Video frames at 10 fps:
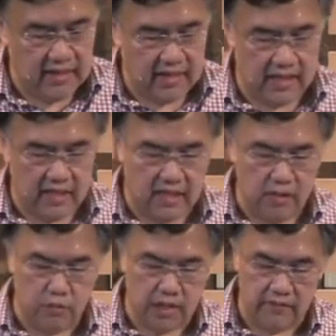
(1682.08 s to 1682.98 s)
and
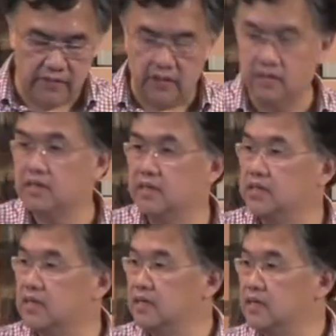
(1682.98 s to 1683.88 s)
irrelevant.
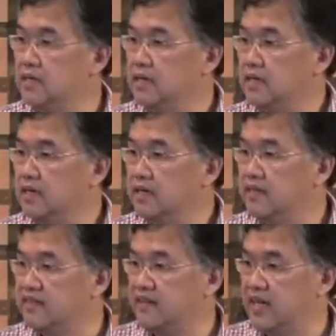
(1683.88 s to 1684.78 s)

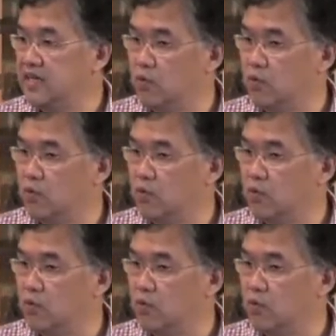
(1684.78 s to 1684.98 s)
Instead,